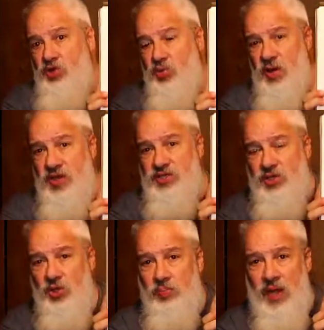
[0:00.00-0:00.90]

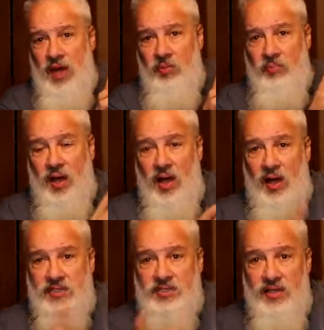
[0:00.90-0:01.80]
22 pound
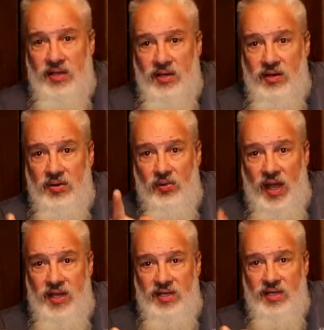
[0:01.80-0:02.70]
box
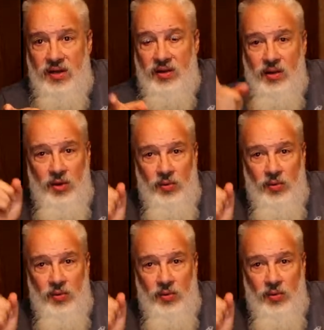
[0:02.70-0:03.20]
right here,